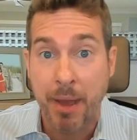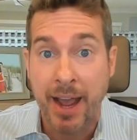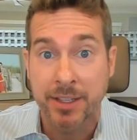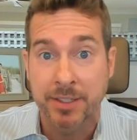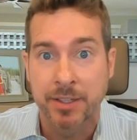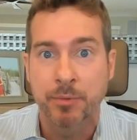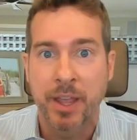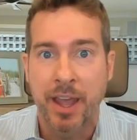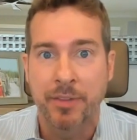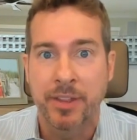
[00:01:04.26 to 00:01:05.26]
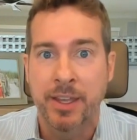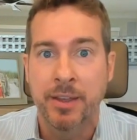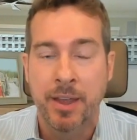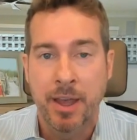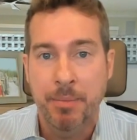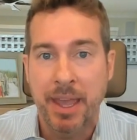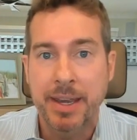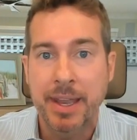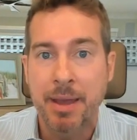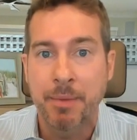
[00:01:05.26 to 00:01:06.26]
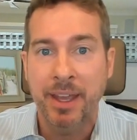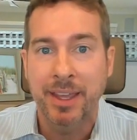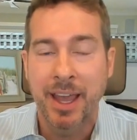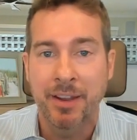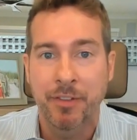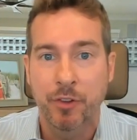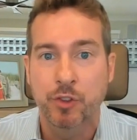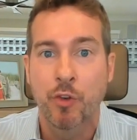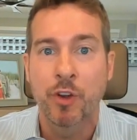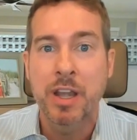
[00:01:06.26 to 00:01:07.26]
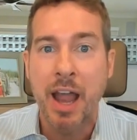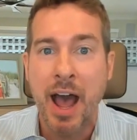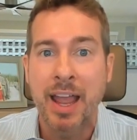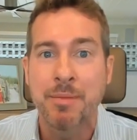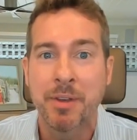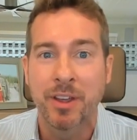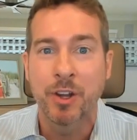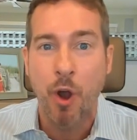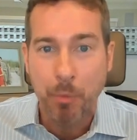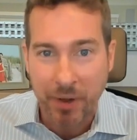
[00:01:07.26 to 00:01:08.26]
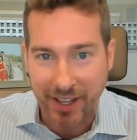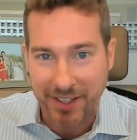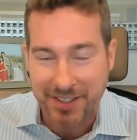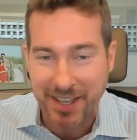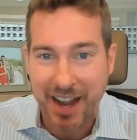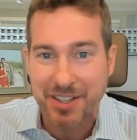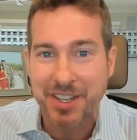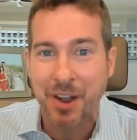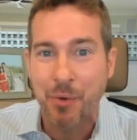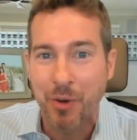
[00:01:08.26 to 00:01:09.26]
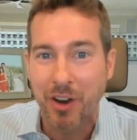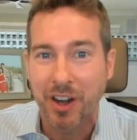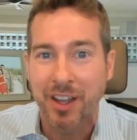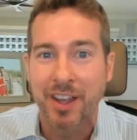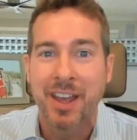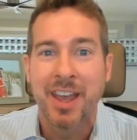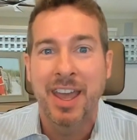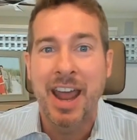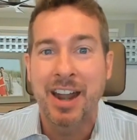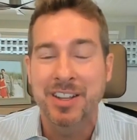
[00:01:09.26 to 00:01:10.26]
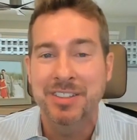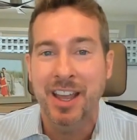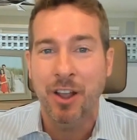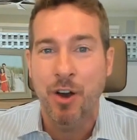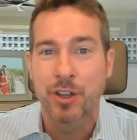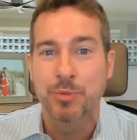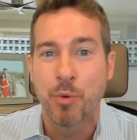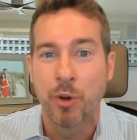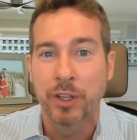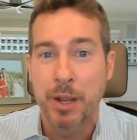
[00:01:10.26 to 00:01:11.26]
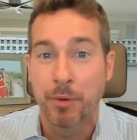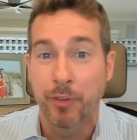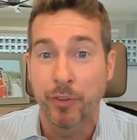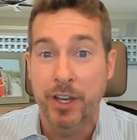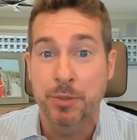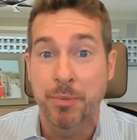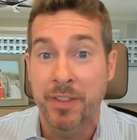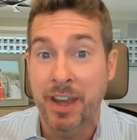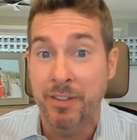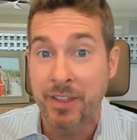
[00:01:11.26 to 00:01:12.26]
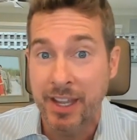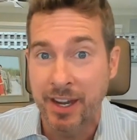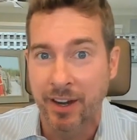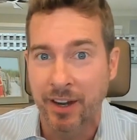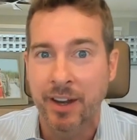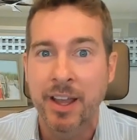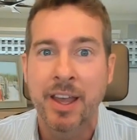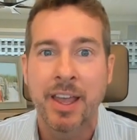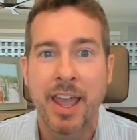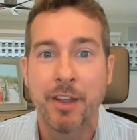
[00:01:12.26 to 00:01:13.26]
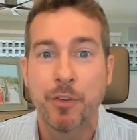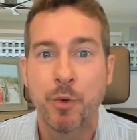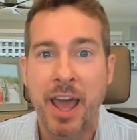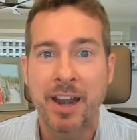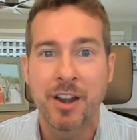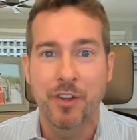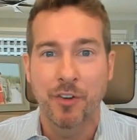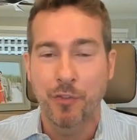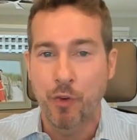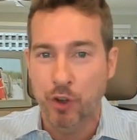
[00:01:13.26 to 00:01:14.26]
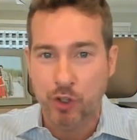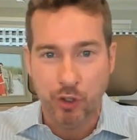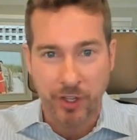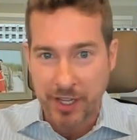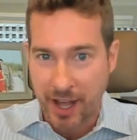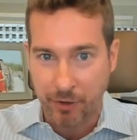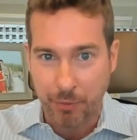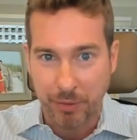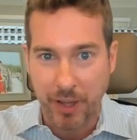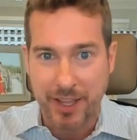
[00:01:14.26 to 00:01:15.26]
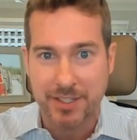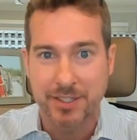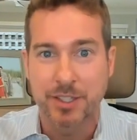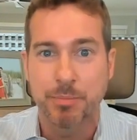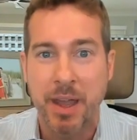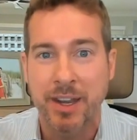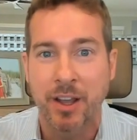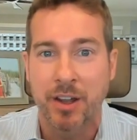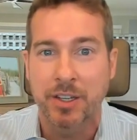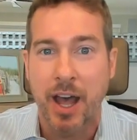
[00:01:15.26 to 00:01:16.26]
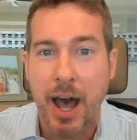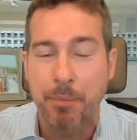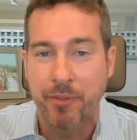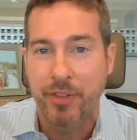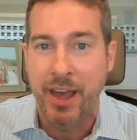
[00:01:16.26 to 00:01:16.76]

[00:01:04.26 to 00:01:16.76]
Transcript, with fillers: back since we had the pandemic, yet there's over 9 million openings. How does that work? And how doesn't that cause more labor inflation by the end of the year? And if you want to add another $4 trillion plus in spending on top of